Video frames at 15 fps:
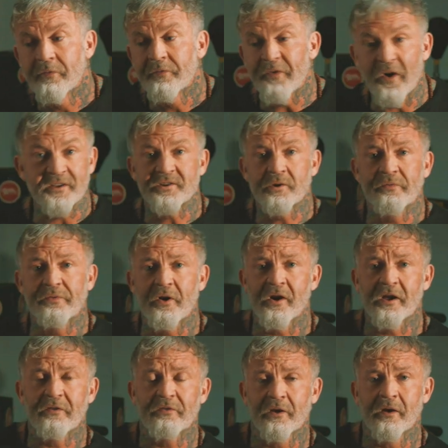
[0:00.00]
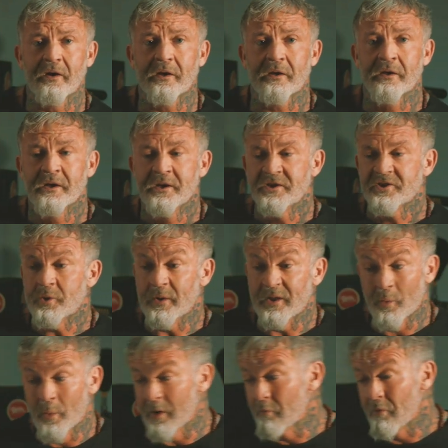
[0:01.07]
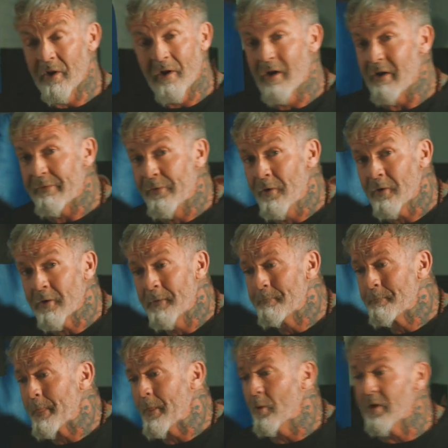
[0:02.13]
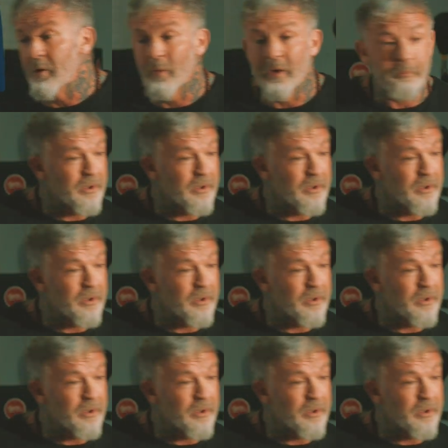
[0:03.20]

fight or flight, if you like. So you either want to run like fuck, or you want to